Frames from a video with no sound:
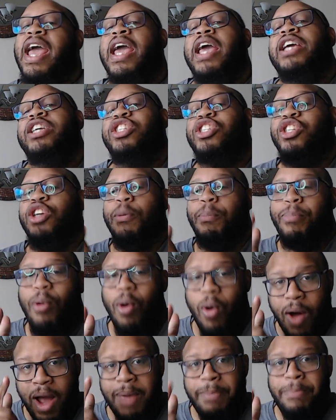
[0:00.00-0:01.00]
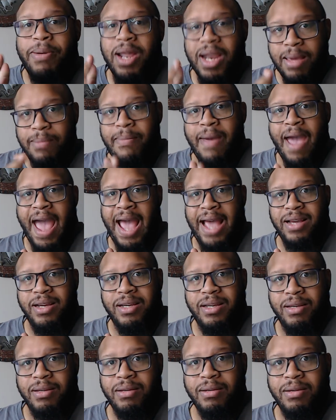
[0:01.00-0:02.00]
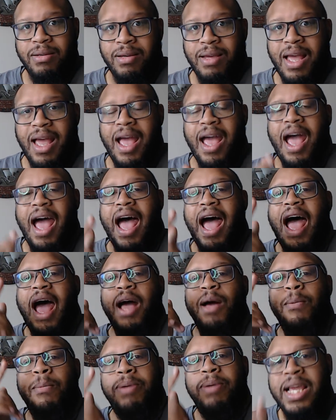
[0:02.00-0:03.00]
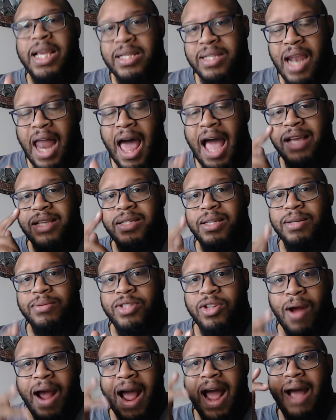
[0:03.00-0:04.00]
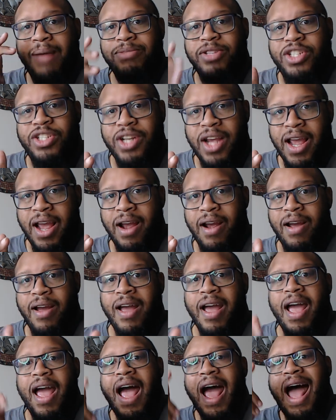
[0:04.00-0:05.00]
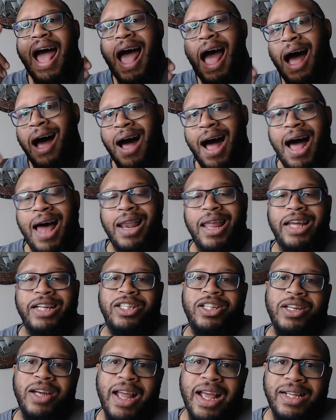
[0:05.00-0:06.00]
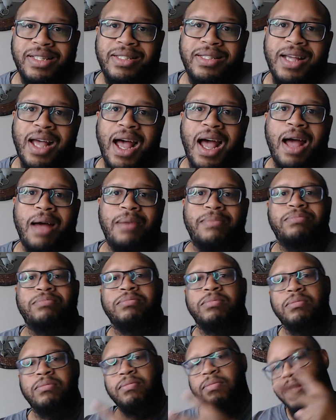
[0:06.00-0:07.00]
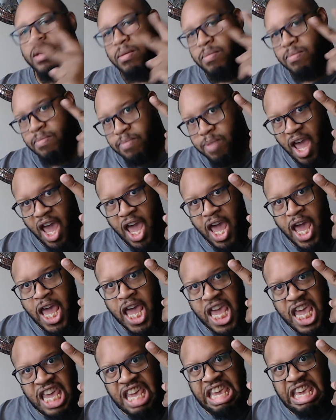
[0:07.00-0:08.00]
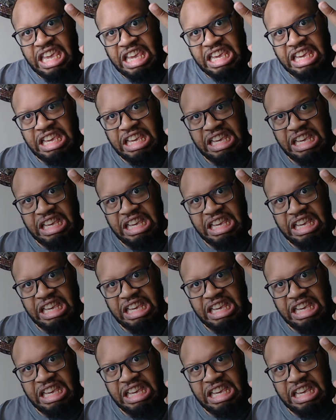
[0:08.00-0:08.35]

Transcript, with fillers: it's your boy Billy Mack. Please like, subscribe, share. I'll holler at you next time. Peace.